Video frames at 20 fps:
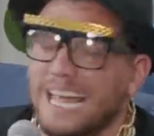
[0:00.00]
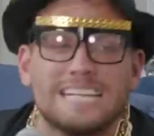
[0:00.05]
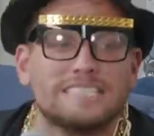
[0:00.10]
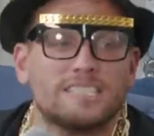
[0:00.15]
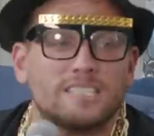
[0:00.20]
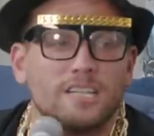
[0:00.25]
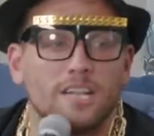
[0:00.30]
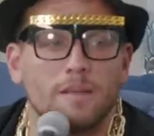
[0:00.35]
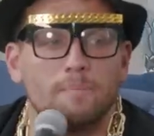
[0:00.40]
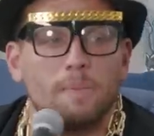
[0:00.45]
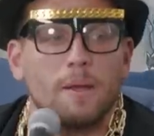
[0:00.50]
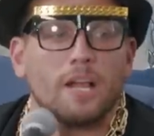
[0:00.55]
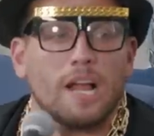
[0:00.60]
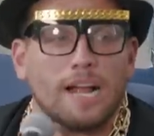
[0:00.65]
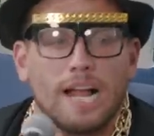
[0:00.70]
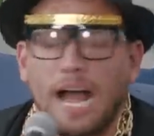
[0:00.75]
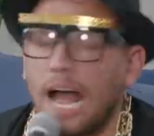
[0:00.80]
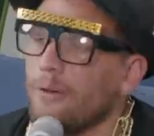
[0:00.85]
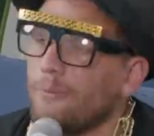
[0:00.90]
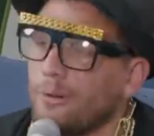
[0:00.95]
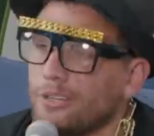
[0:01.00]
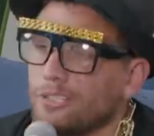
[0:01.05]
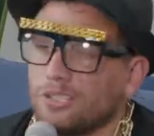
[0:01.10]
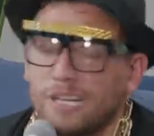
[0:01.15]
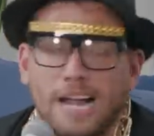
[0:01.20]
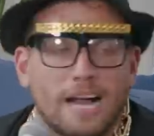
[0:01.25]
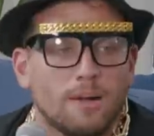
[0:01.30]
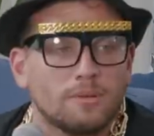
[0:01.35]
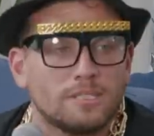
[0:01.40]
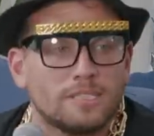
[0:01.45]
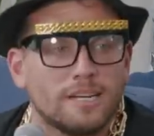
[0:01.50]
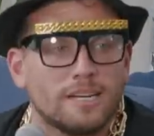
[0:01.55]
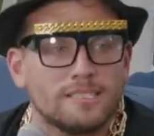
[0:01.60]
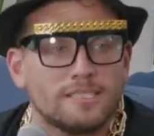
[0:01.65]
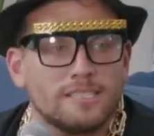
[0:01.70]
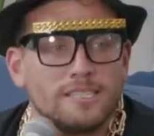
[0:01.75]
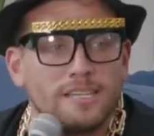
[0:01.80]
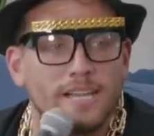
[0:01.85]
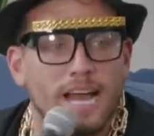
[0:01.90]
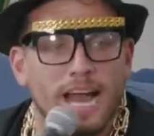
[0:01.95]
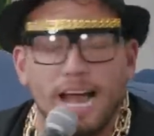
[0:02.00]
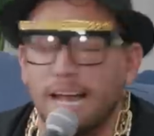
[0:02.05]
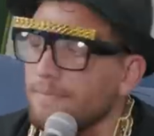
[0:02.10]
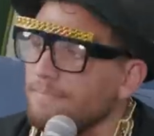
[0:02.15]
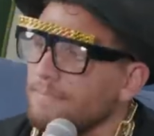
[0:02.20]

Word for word: instantly being like, I wish Sal was there to see that.